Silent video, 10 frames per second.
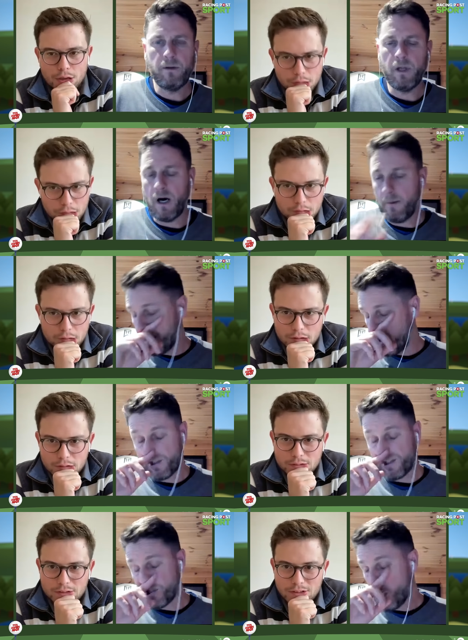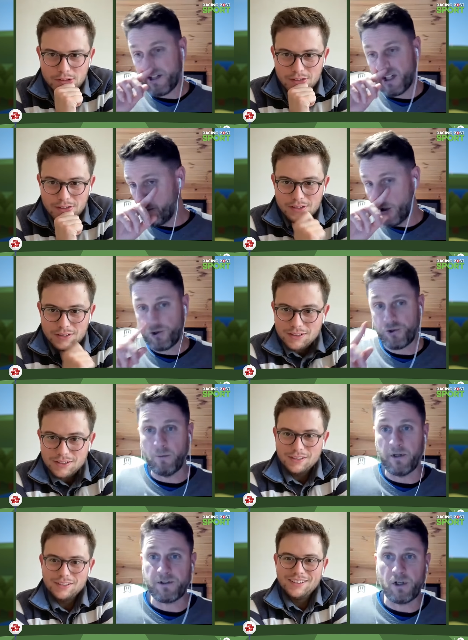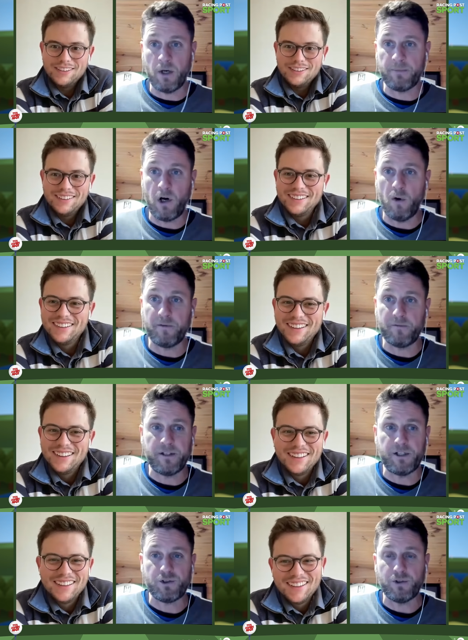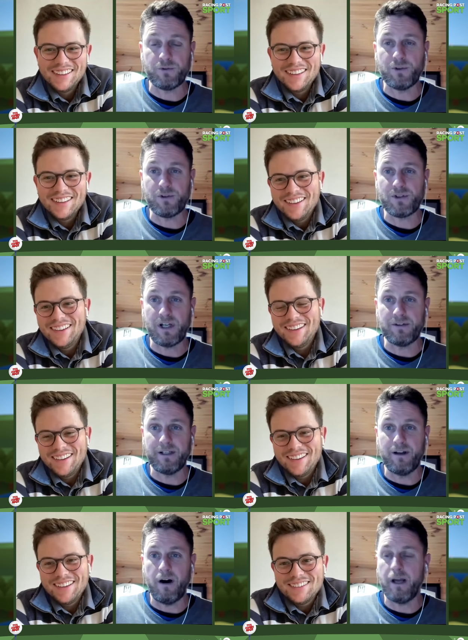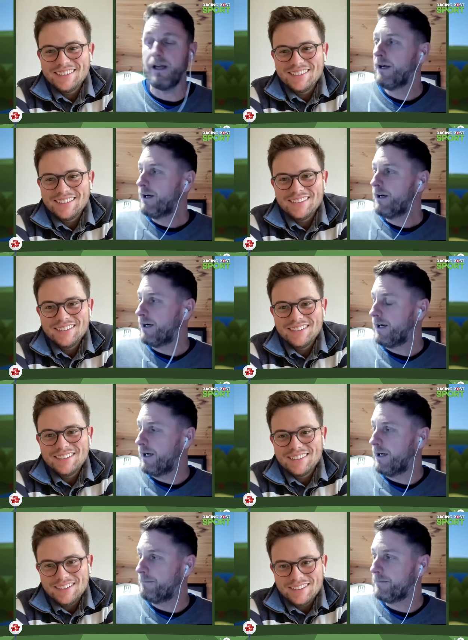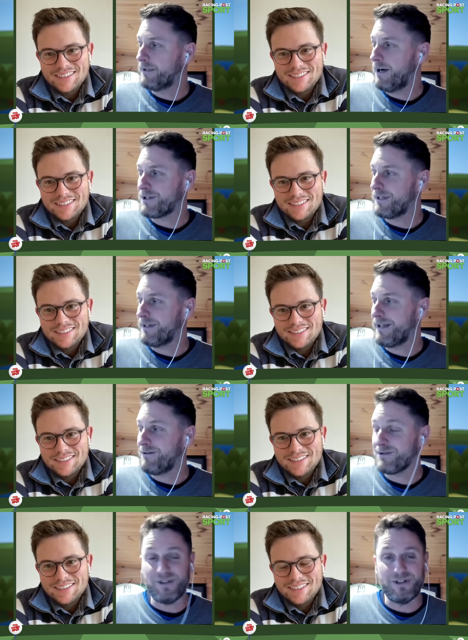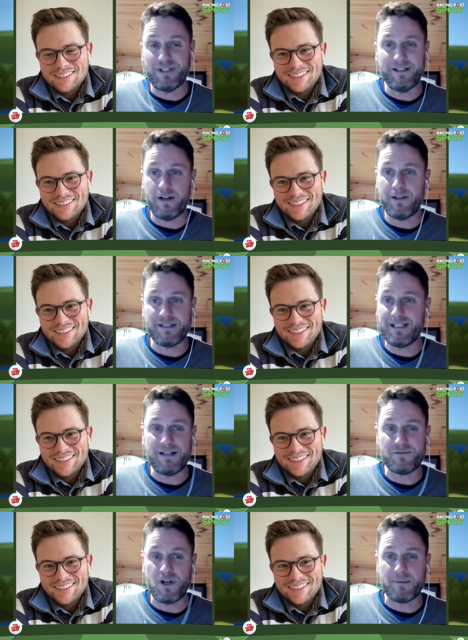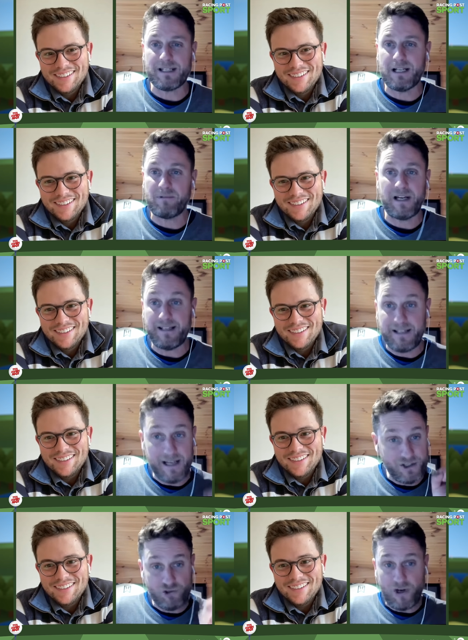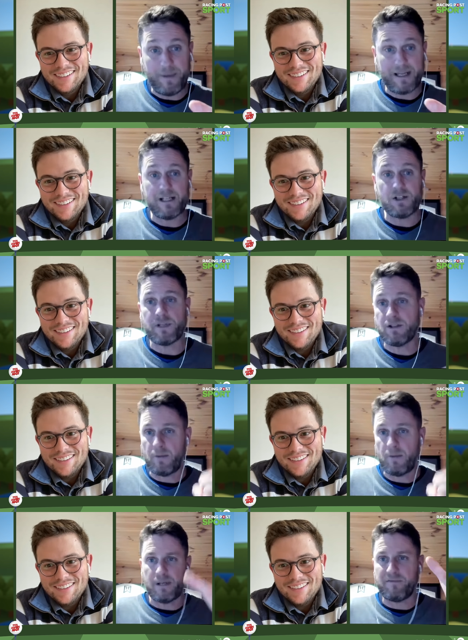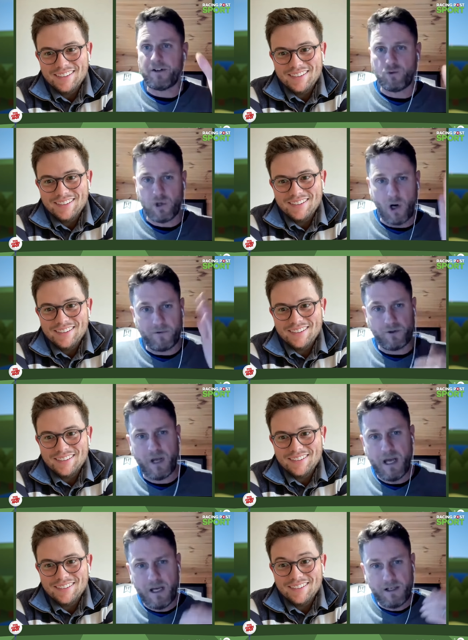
Speaker 1: No, I mean, I was tired and emotional by the time the golf had finished on, on Sunday night. Um, yeah, it was an yeah, it was an early night. No, I didn't have time to celebrate, and then yeah, straight back into it. It's like being a professional golfer. You